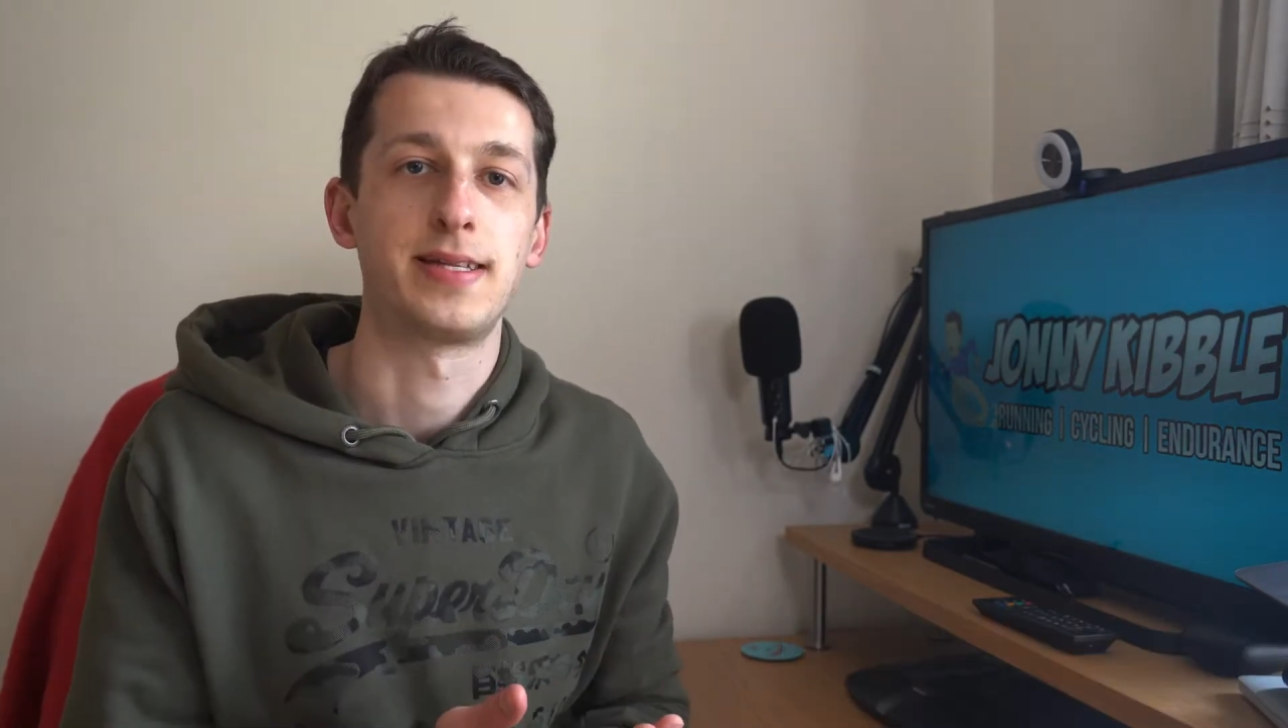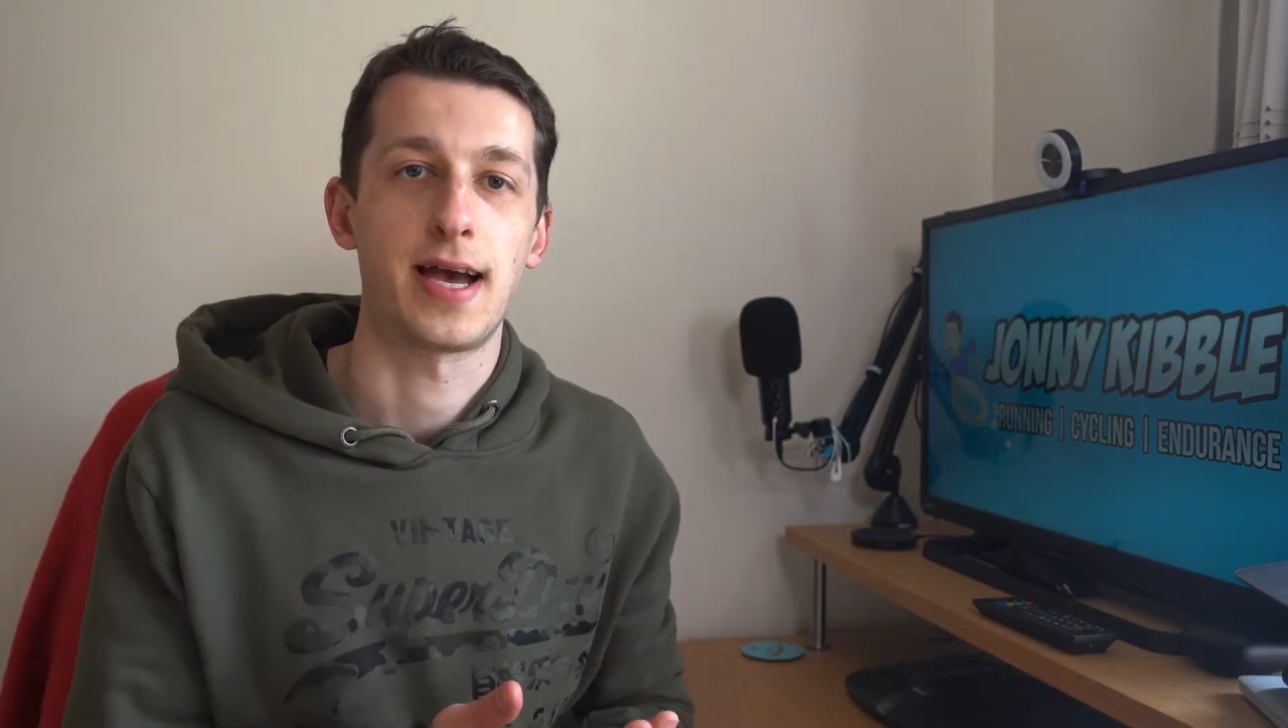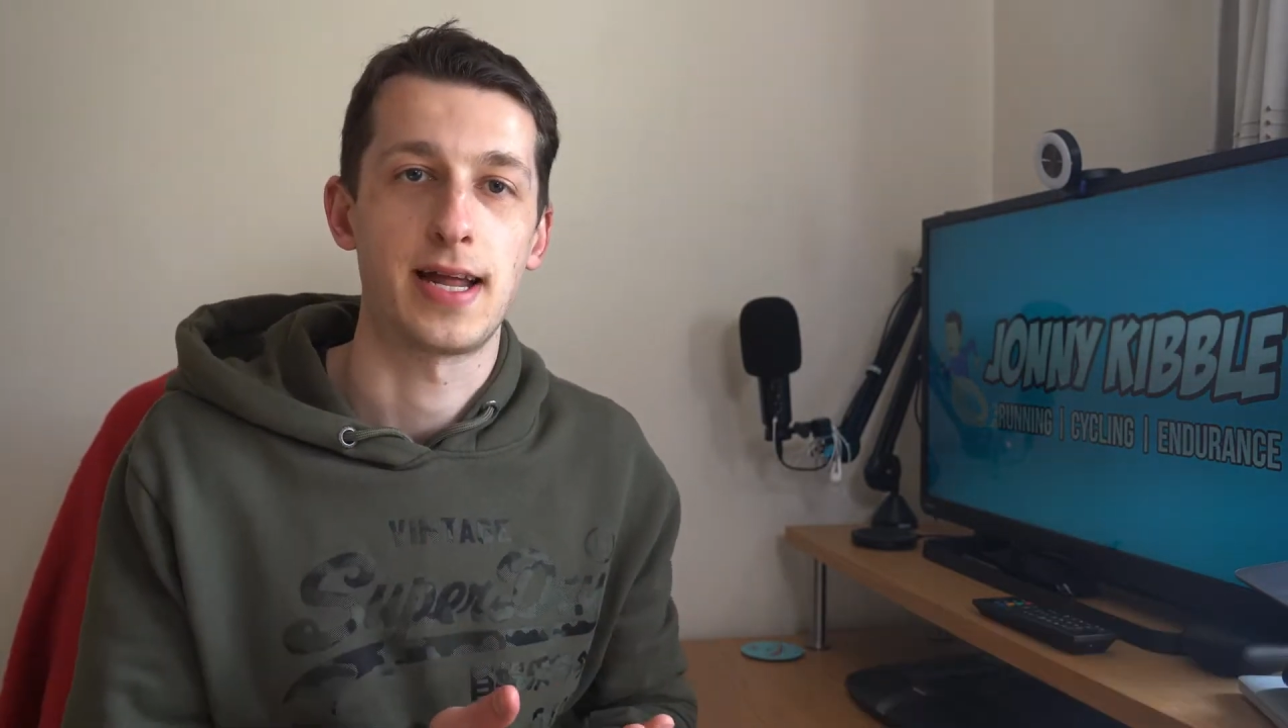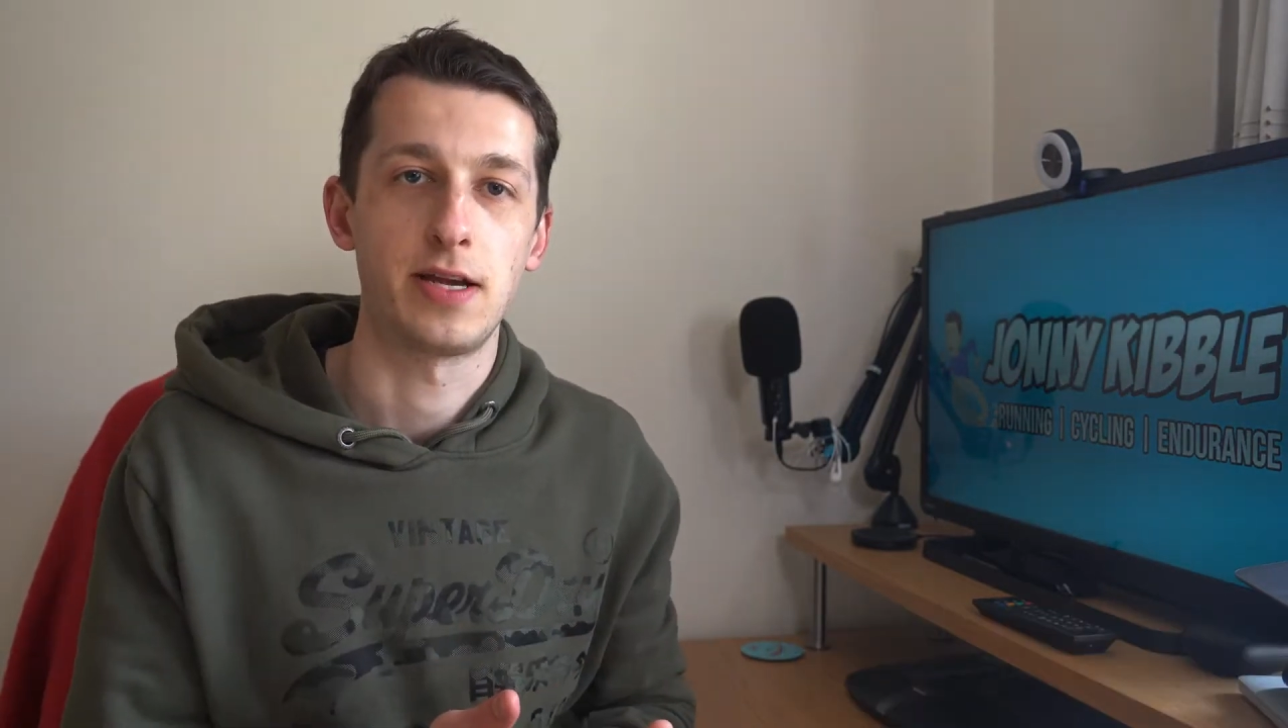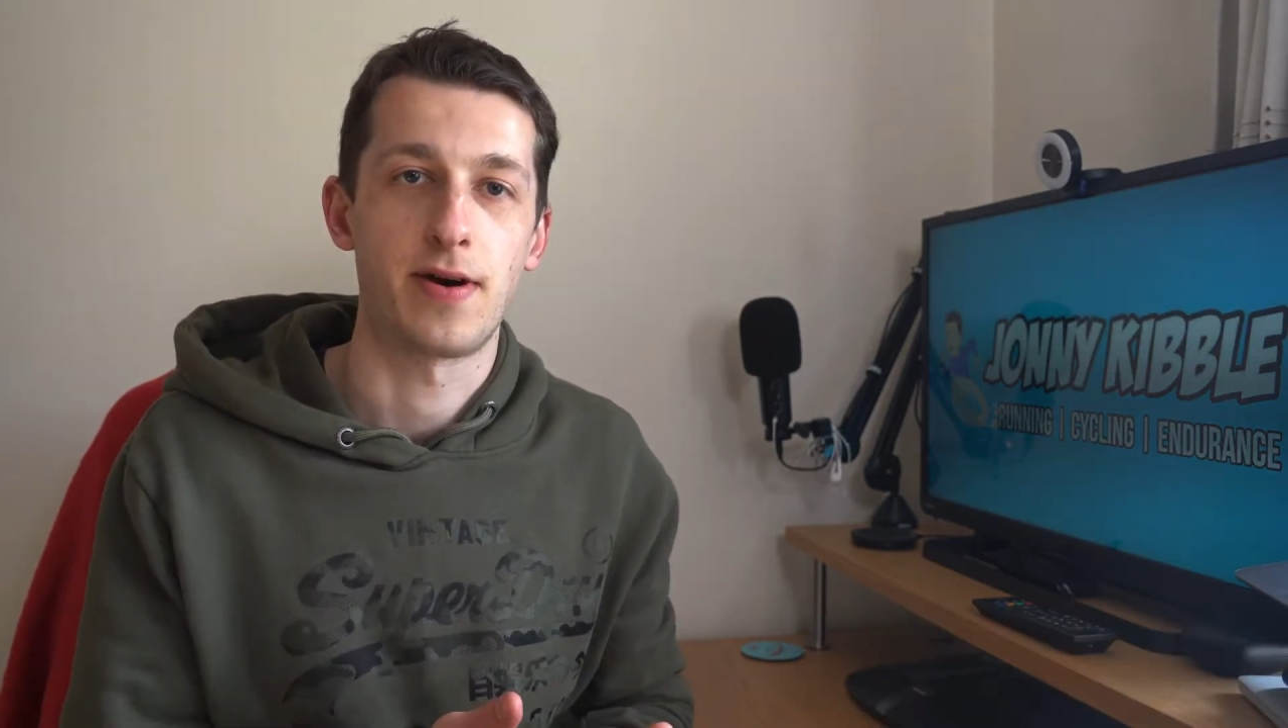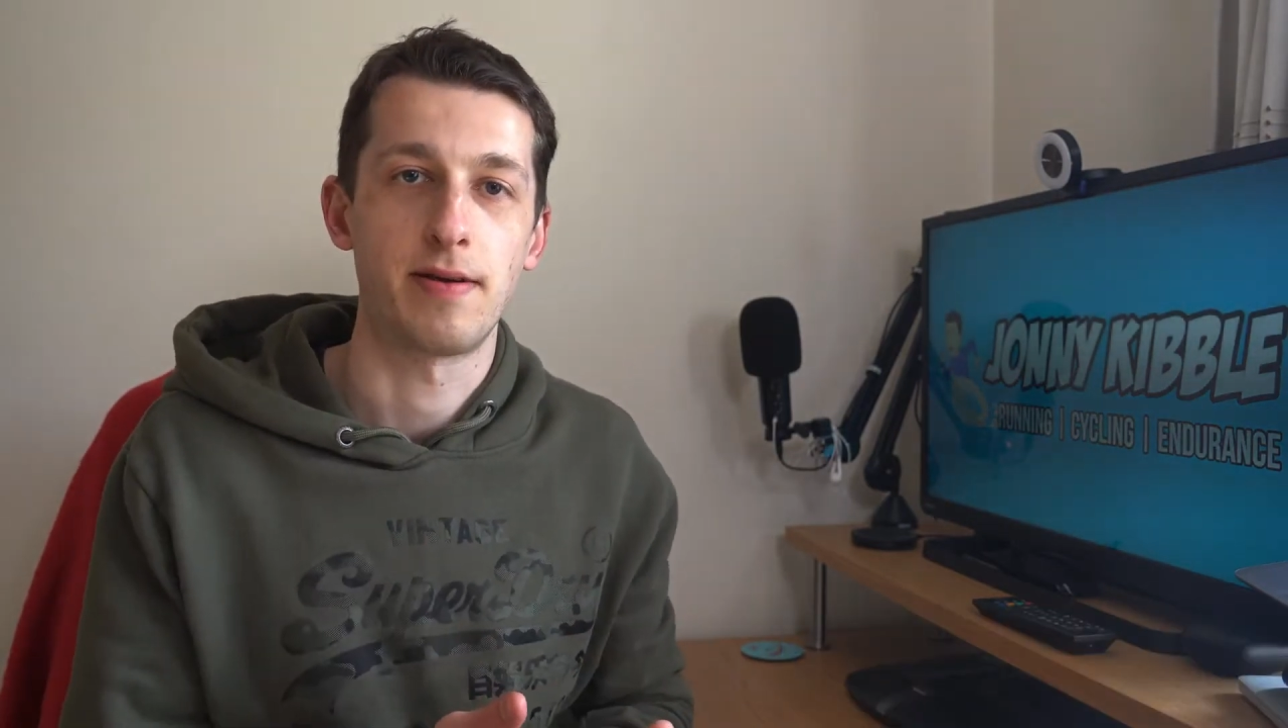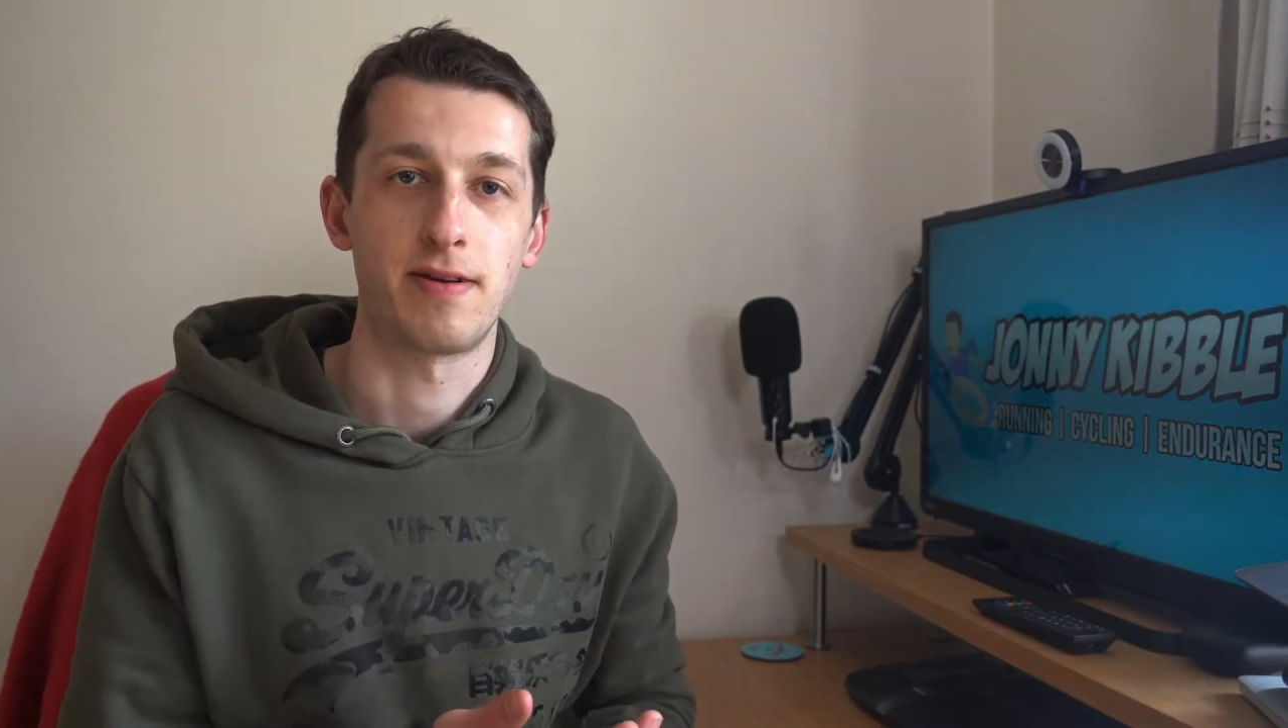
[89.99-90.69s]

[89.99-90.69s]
it anyway.